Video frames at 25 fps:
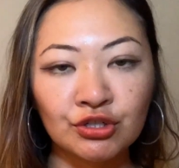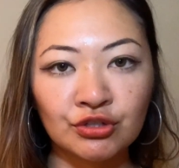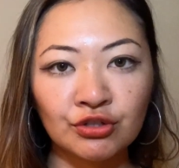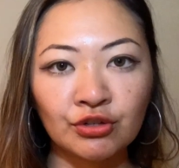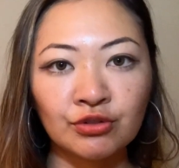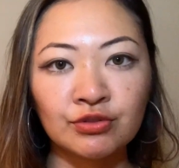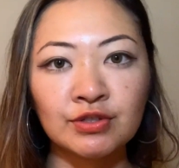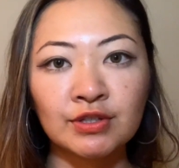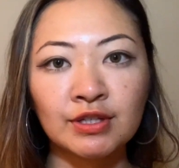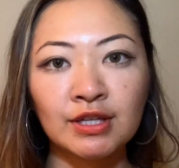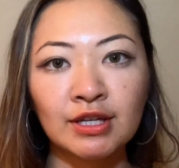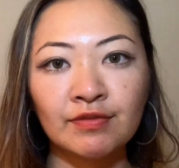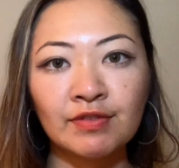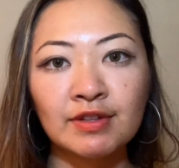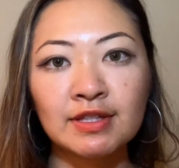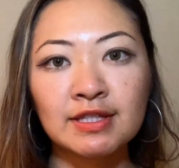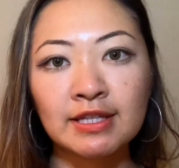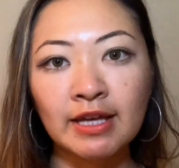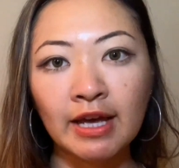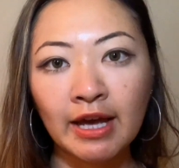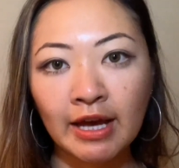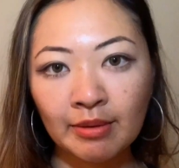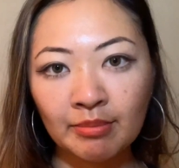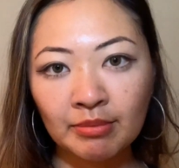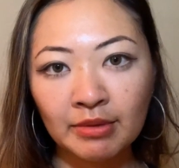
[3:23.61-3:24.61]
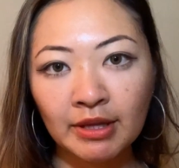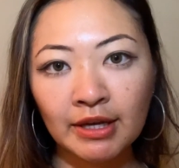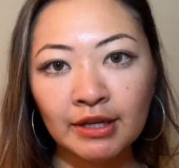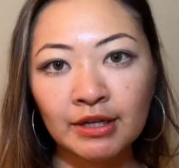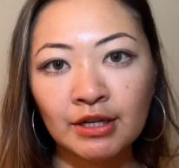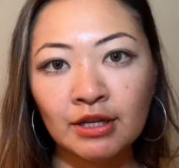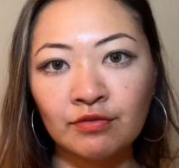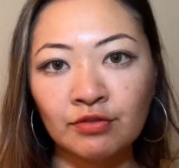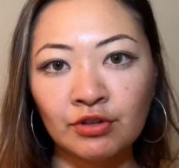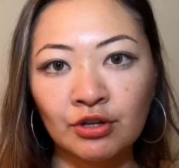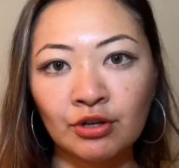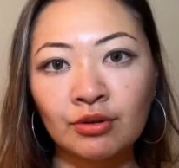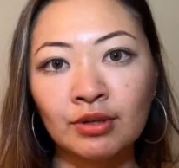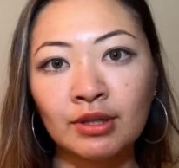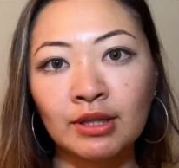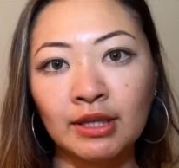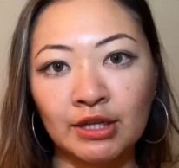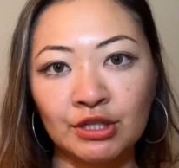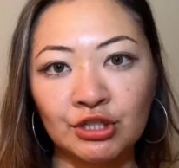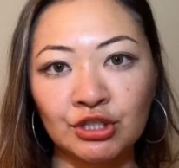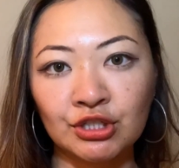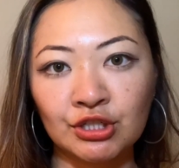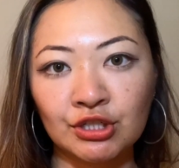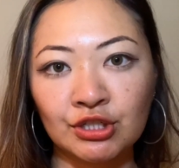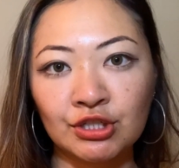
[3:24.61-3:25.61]
So to give a timeline of your
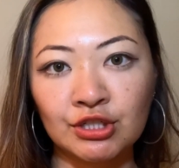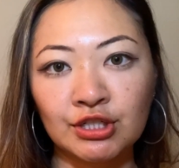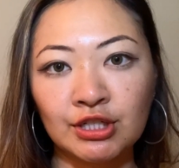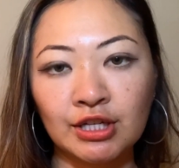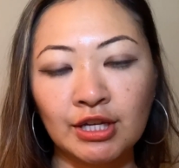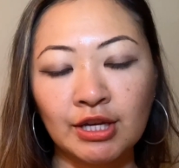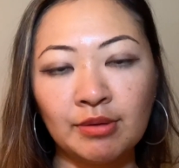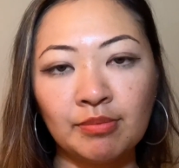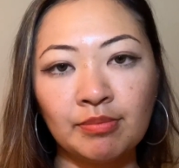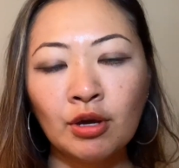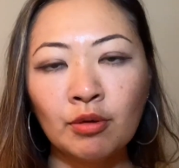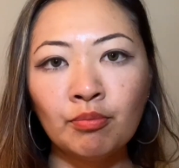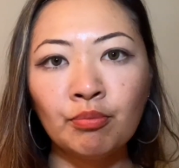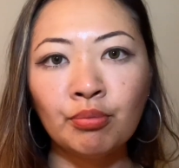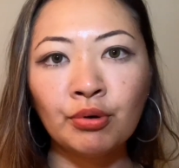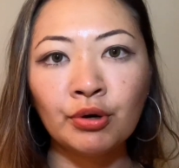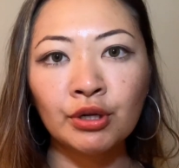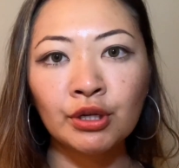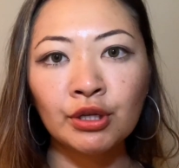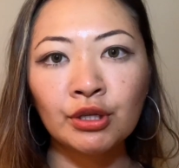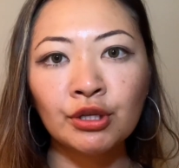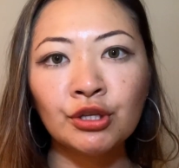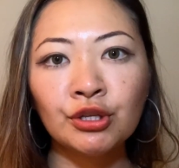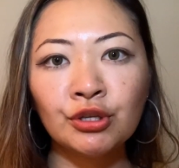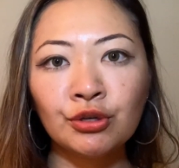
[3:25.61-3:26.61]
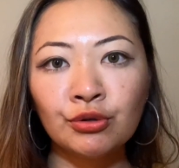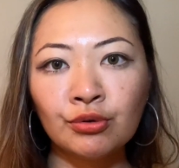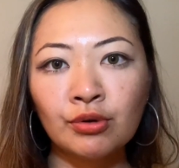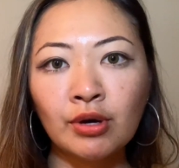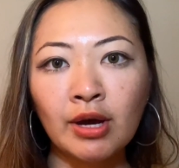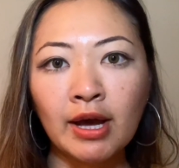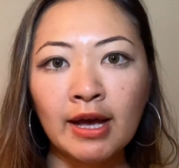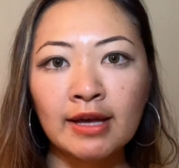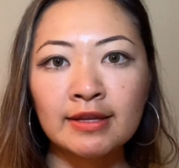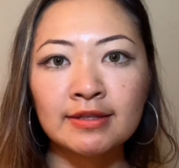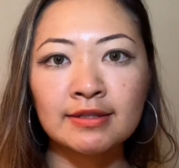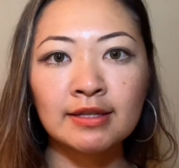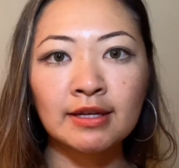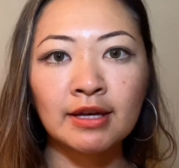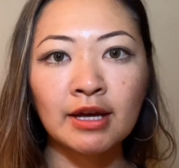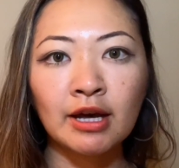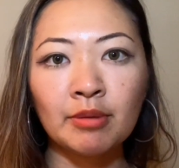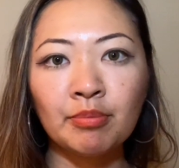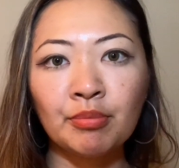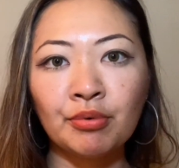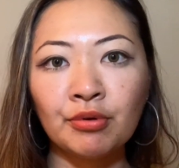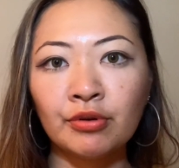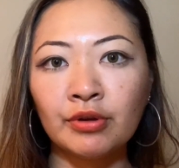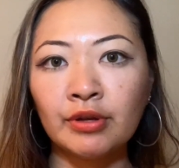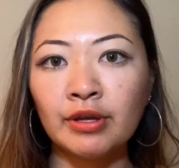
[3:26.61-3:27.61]
relationship, putting you as the
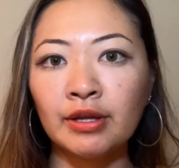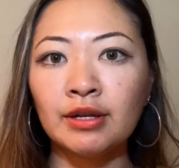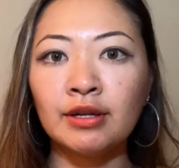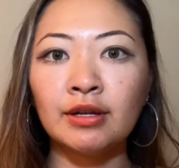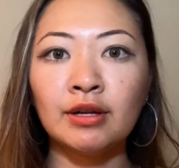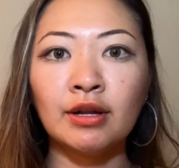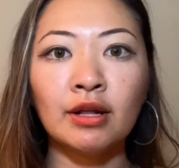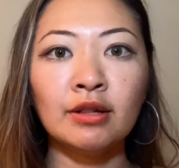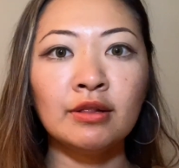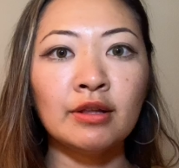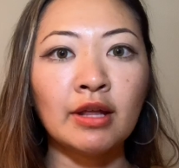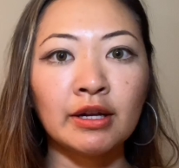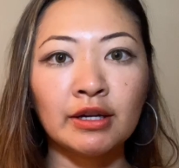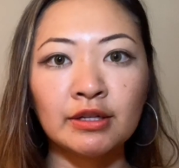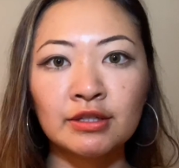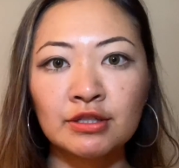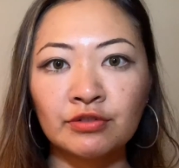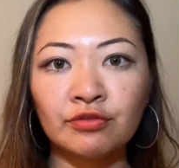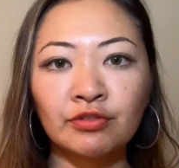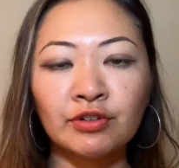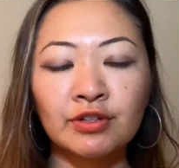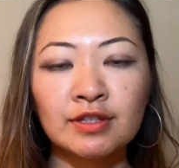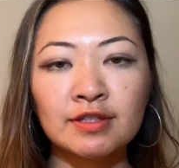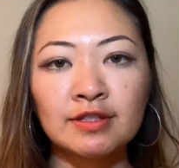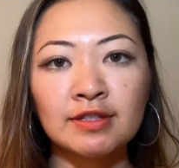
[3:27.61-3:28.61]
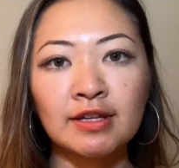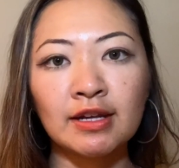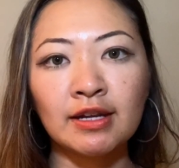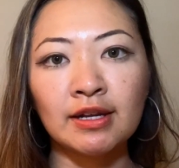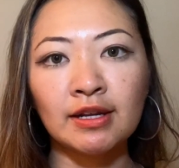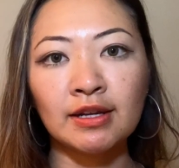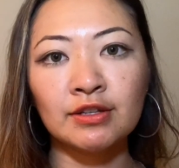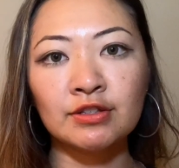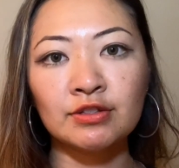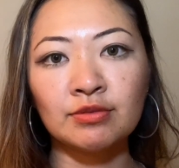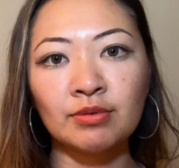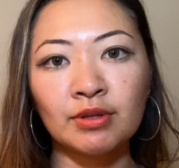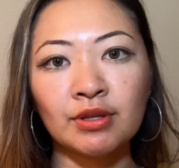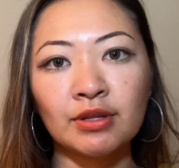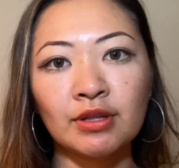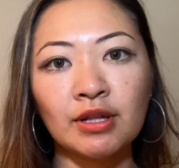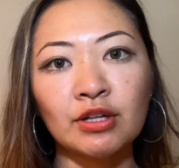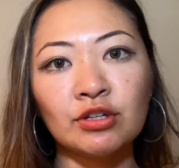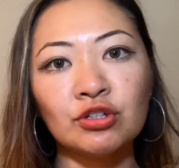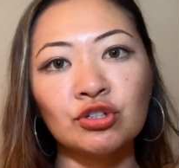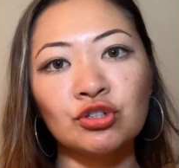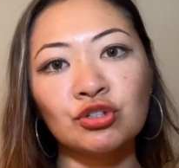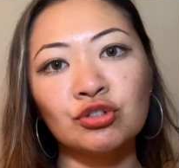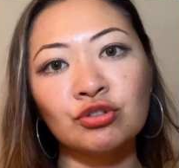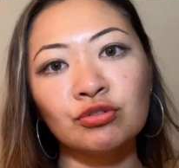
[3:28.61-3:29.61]
couple in a lot of different settings, whether
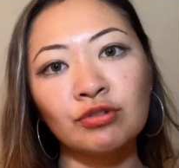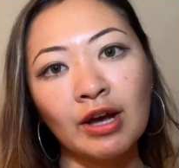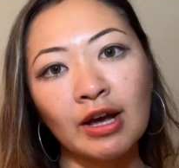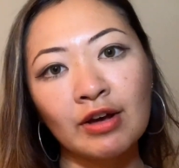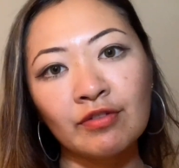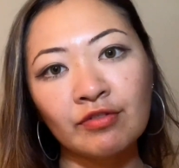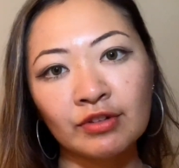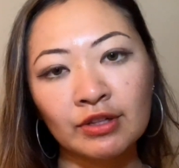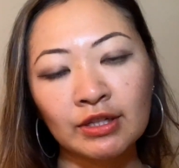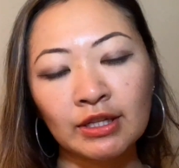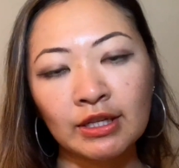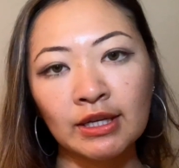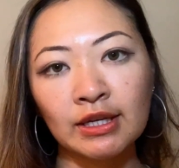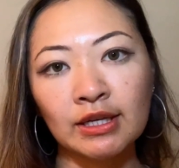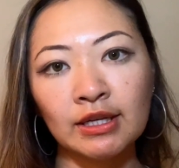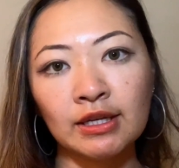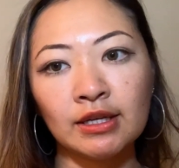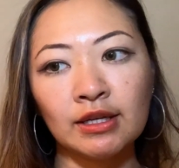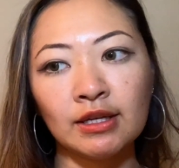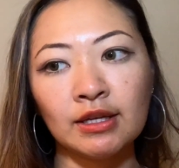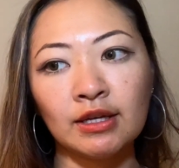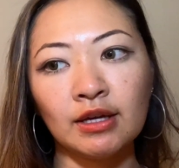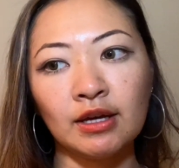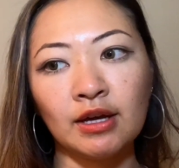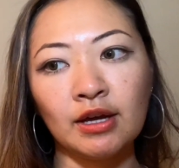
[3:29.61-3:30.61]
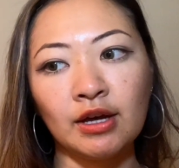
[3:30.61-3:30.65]
that's traveling,